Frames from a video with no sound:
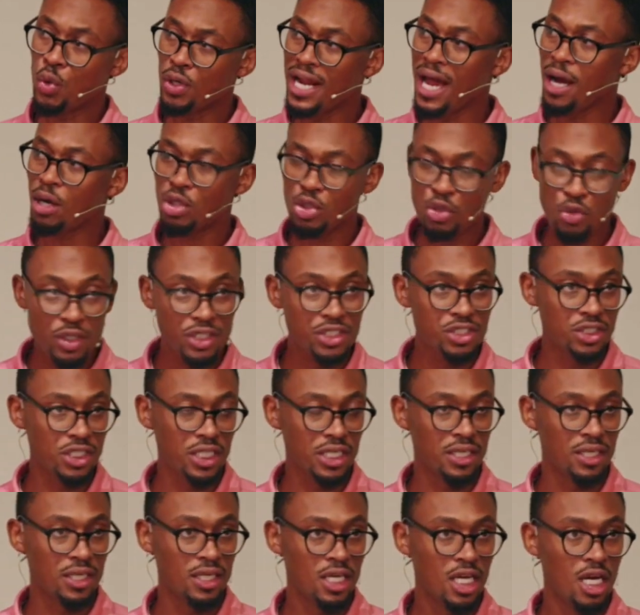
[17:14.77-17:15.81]
who are now
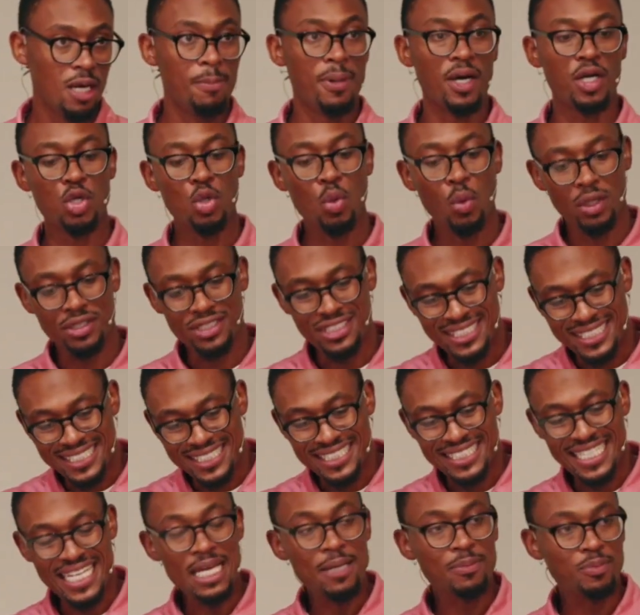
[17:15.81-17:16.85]
Christian, but who are
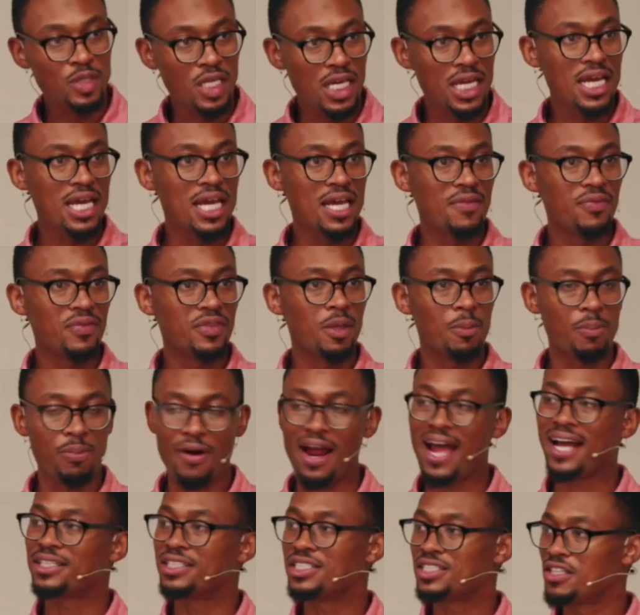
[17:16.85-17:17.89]
steeped in
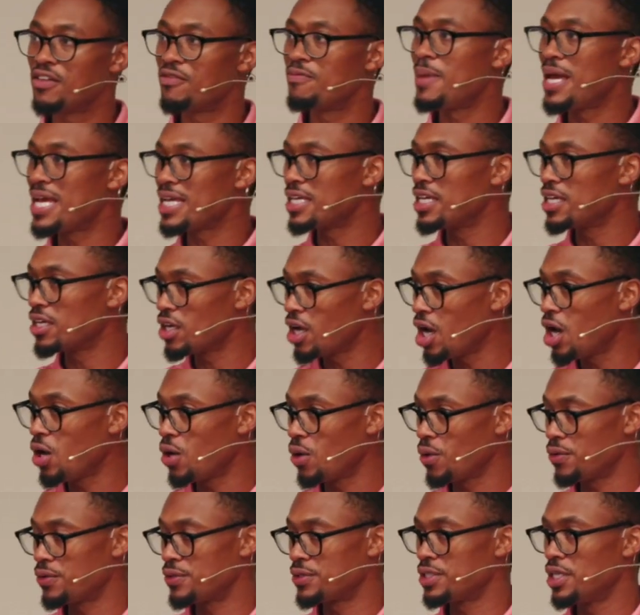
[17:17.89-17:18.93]
the practice of making
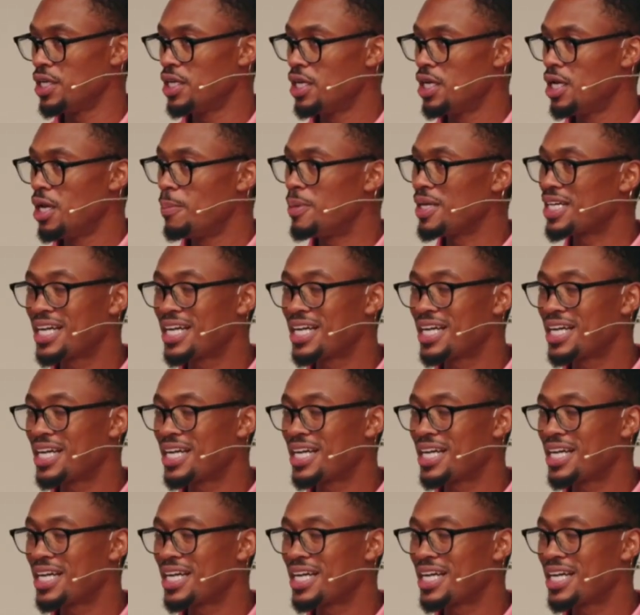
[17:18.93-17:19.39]
oaths,